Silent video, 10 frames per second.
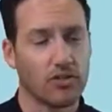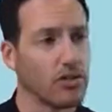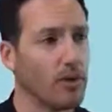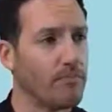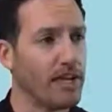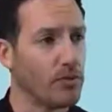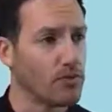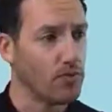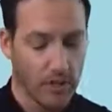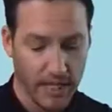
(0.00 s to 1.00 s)
So
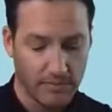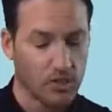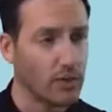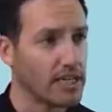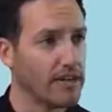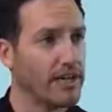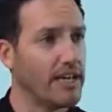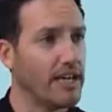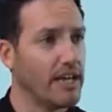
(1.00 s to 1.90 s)
equals 4 times 27,